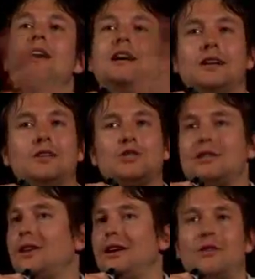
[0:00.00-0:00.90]
it's
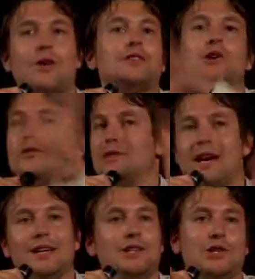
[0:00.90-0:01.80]
just like Groundhog
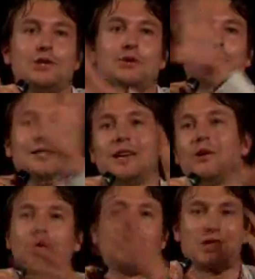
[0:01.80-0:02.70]
Day. You just do these, they
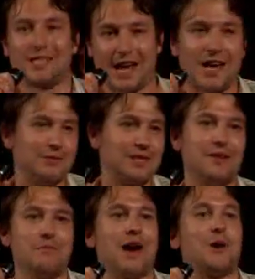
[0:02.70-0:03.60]
all look the same
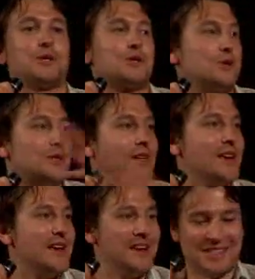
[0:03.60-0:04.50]
power suits,
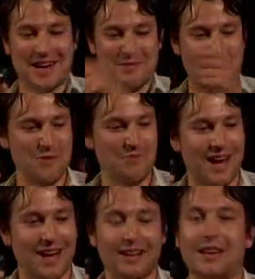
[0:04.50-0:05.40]
same
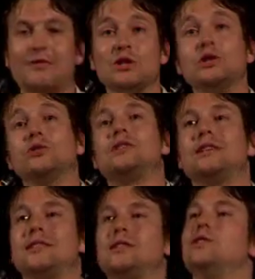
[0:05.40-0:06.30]
notepad. They even do
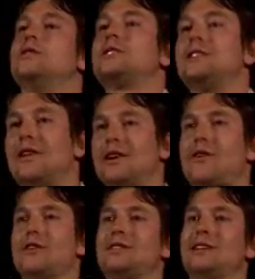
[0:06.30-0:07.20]
things in unison, like
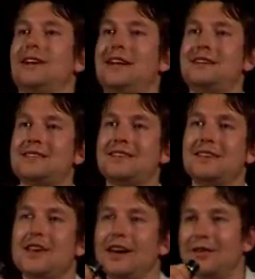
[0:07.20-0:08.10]
cross their legs
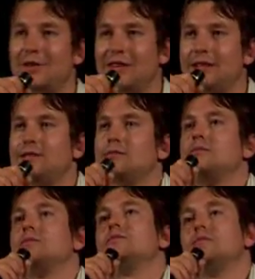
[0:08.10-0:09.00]
and everything.
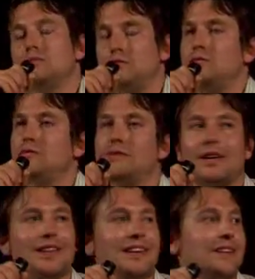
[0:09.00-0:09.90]

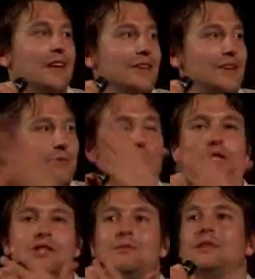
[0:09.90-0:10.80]
And then you
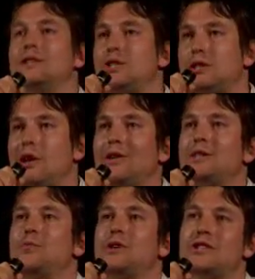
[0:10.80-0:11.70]
pitch them and there's just no
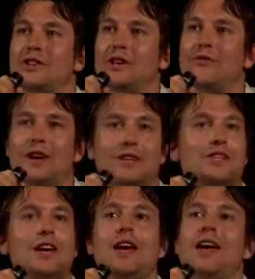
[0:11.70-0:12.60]
expression on their
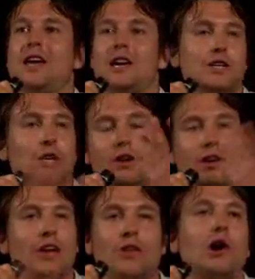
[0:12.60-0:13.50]
face. And
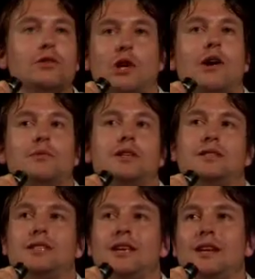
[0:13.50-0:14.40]
the whole time you're
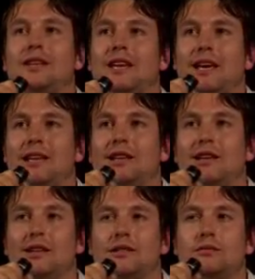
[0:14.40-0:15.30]
just thinking in their head, they're
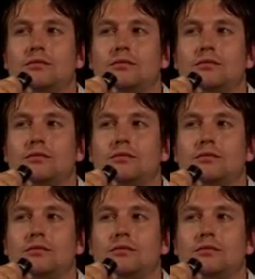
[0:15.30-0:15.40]
like,